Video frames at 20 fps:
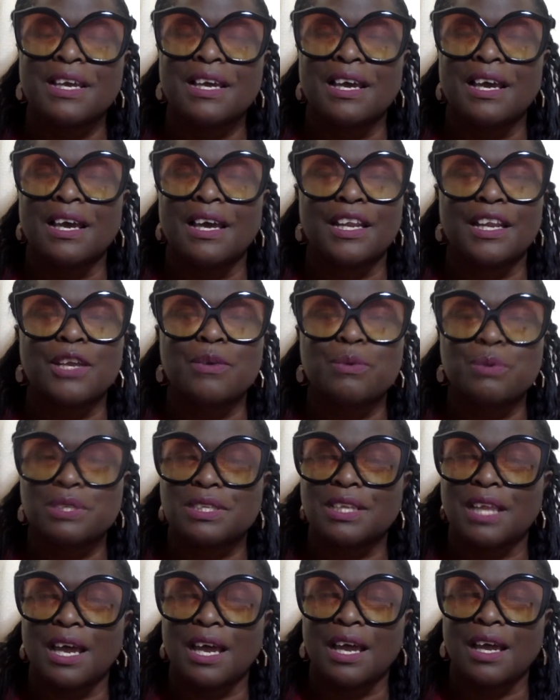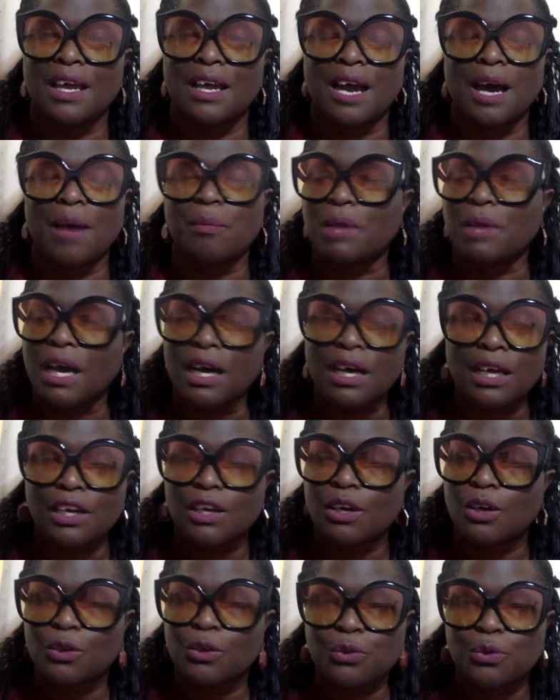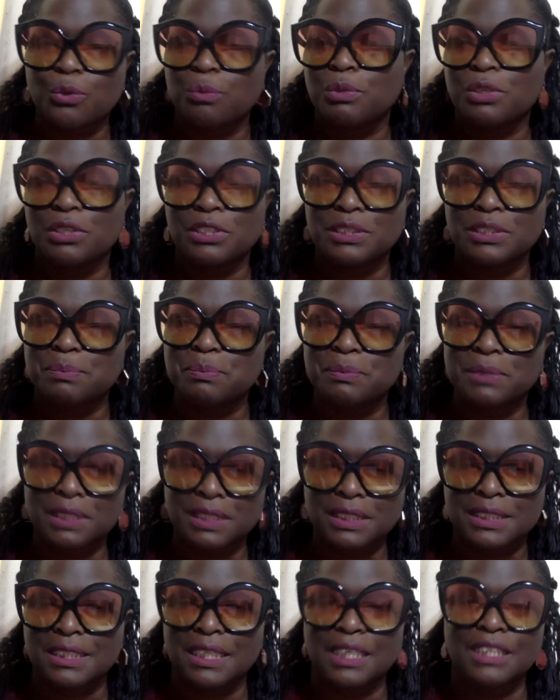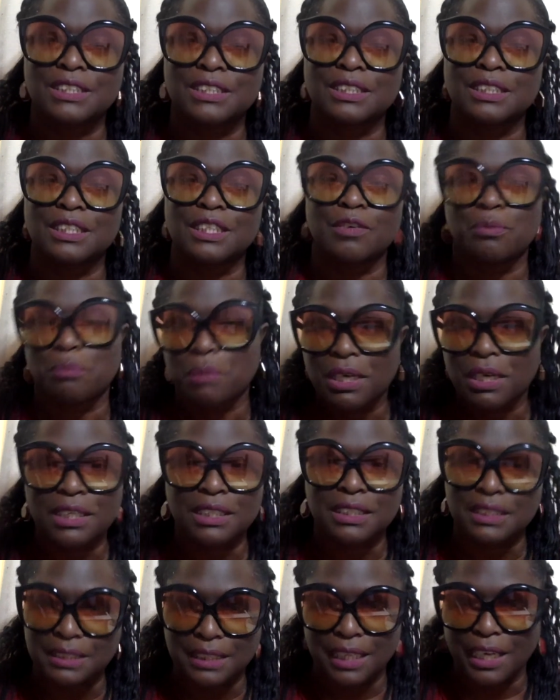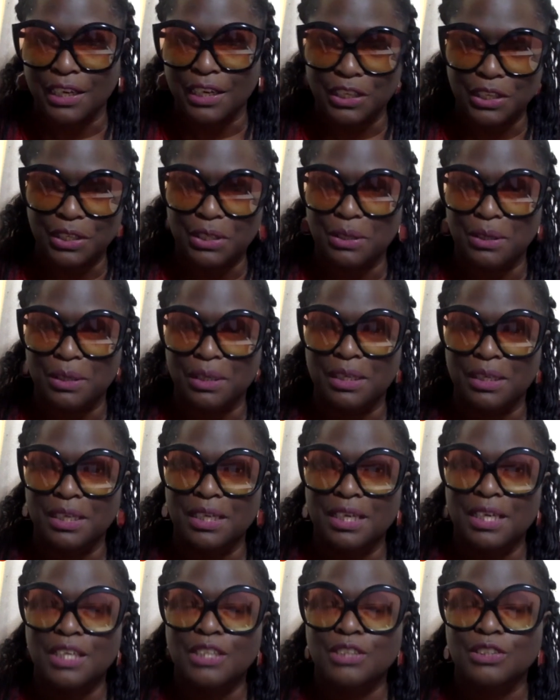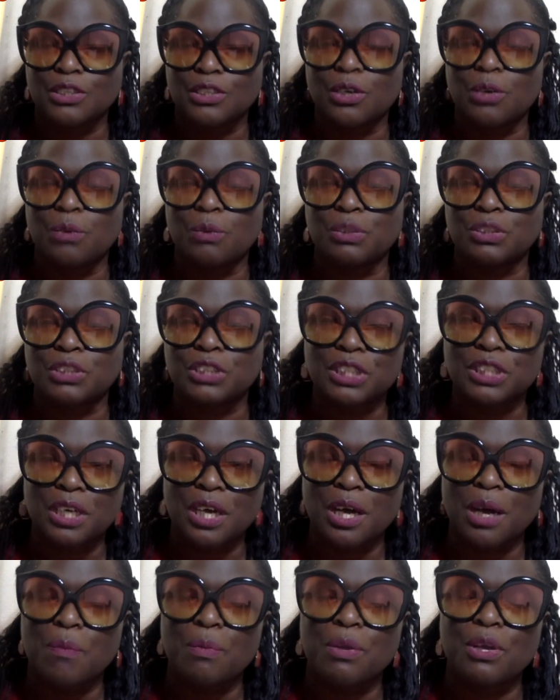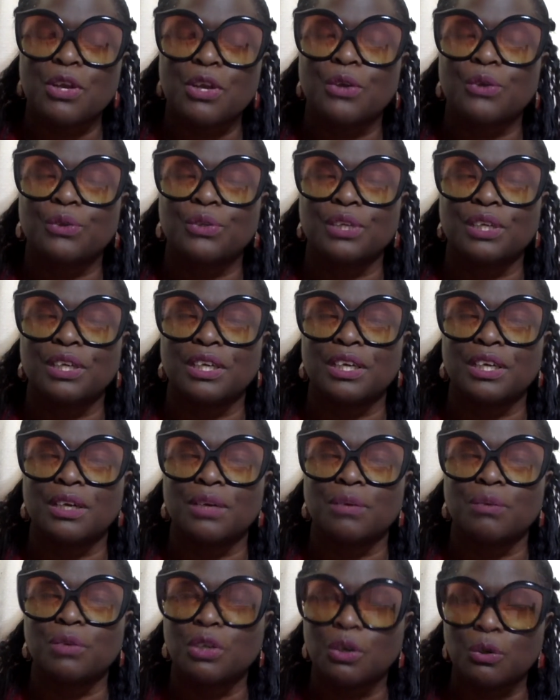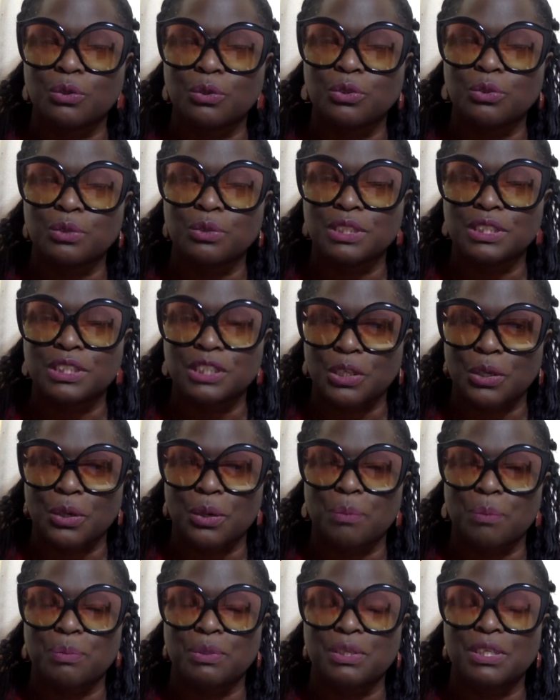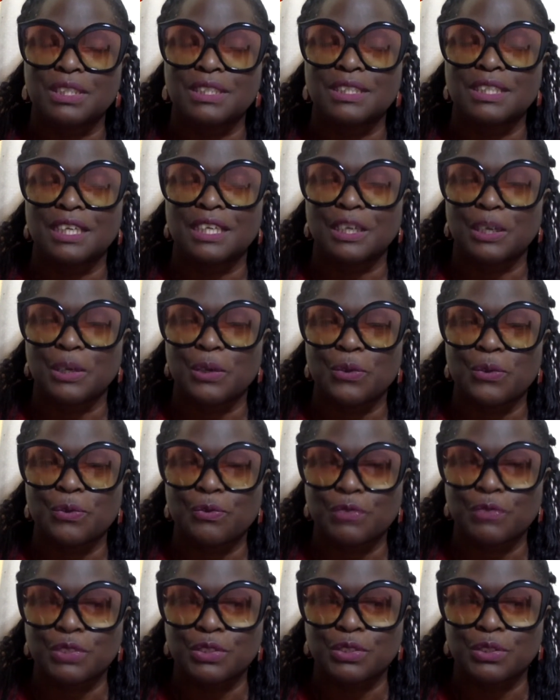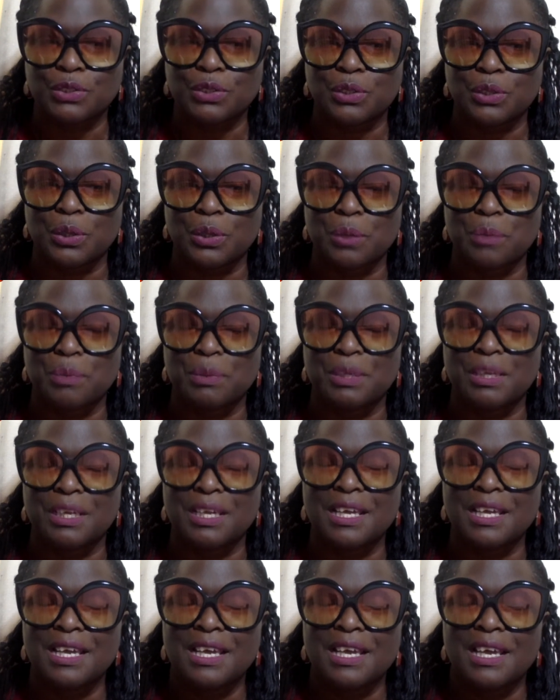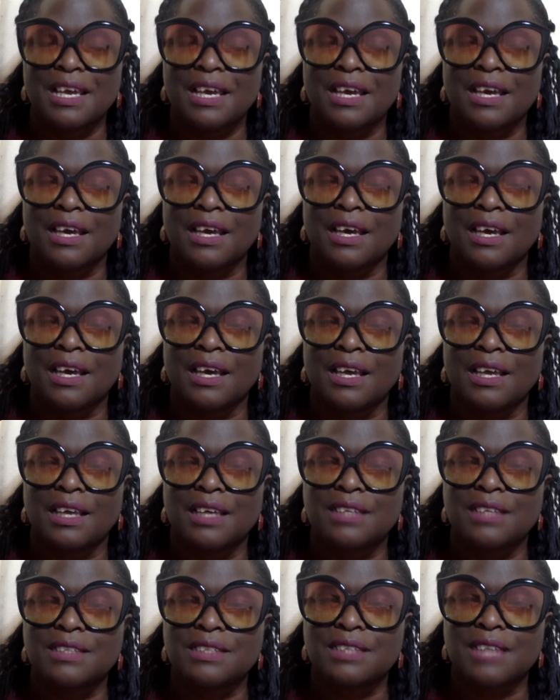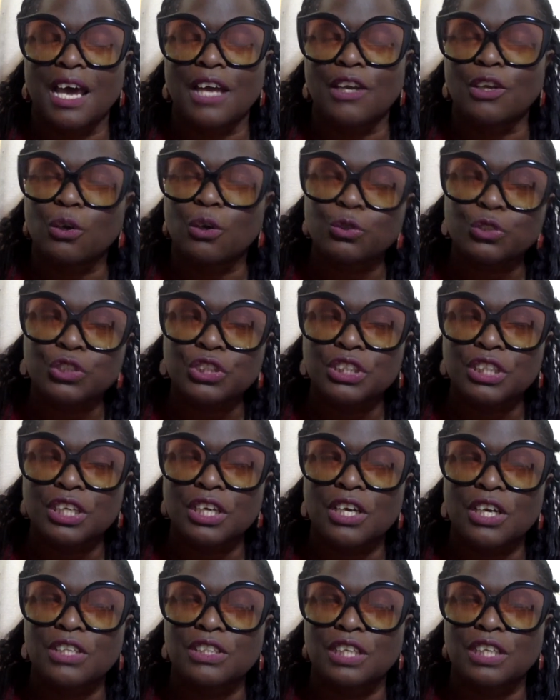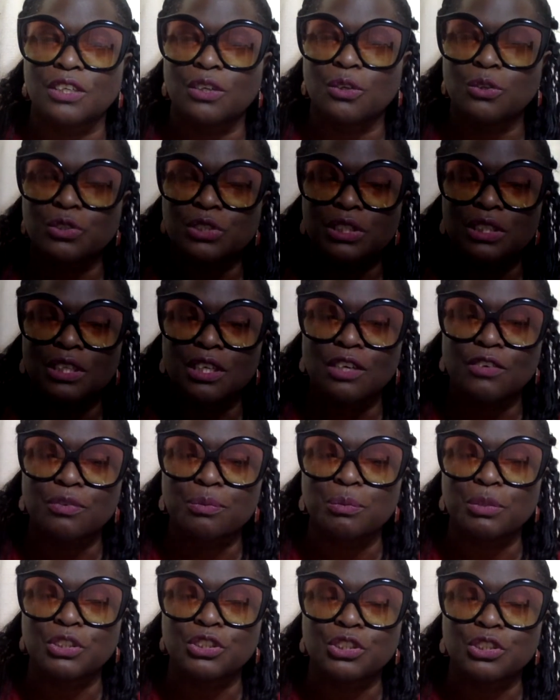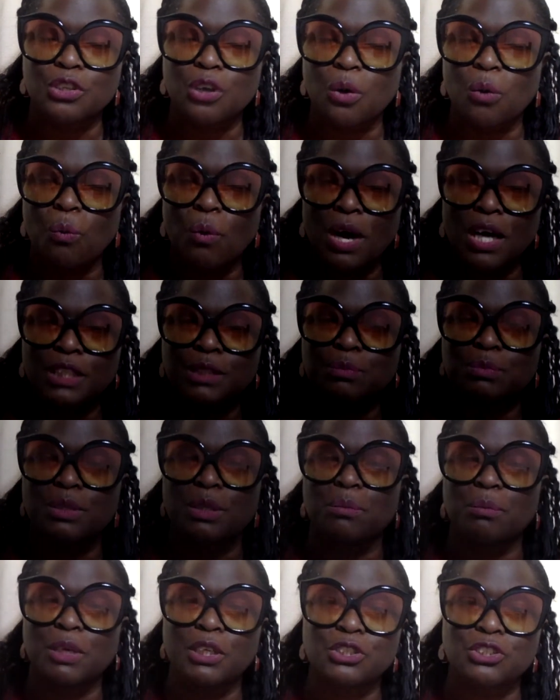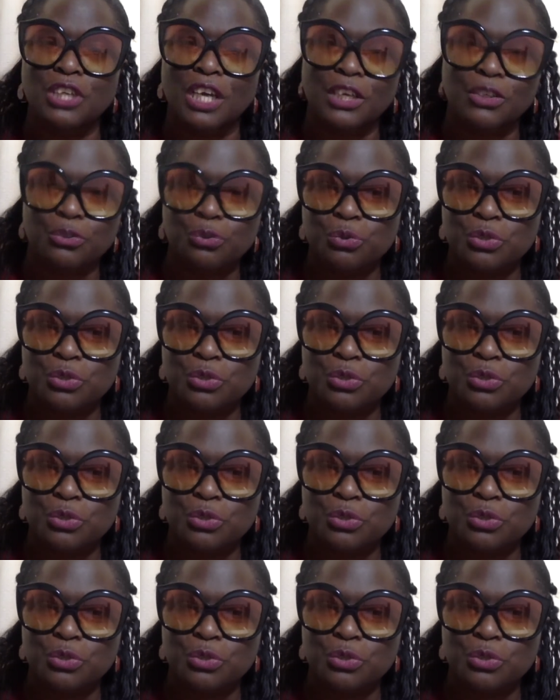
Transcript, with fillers: and he was like, I'm not going to go through rehabilitation if Monica's not here. So when she come here, then we're going to do this therapy, because he had to go through physical therapy. And he said, I know she cares, I know she loves me, she's going to watch me and make sure I do